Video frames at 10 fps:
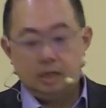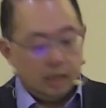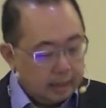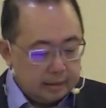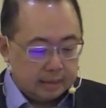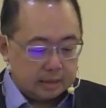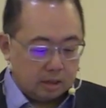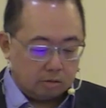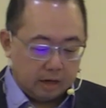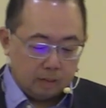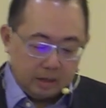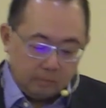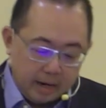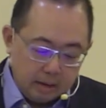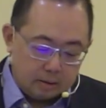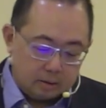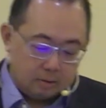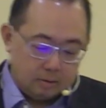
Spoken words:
I think that's incredibly radical.